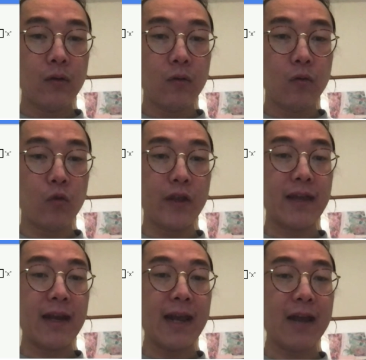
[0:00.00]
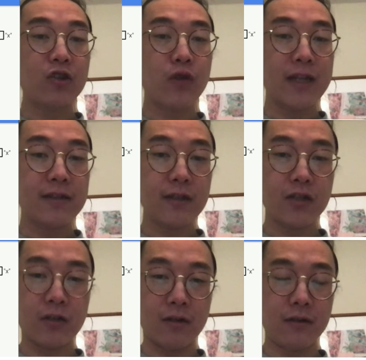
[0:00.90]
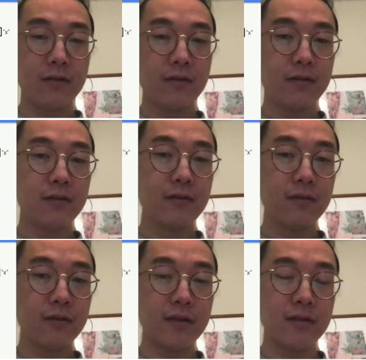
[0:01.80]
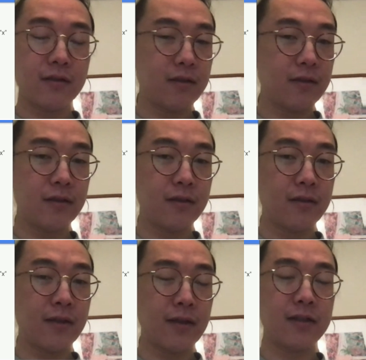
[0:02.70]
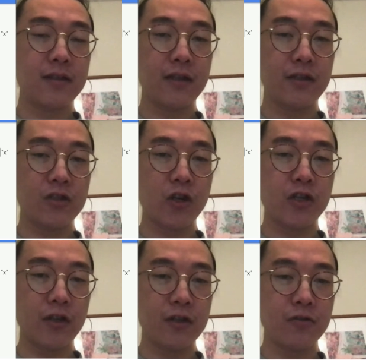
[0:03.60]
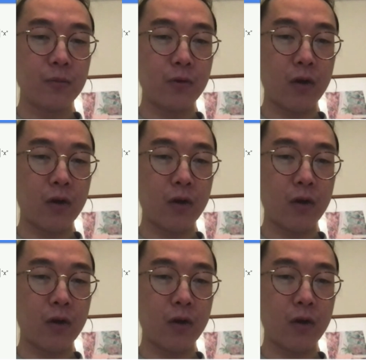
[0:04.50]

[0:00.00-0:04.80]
We then transition. This is the insertion history part.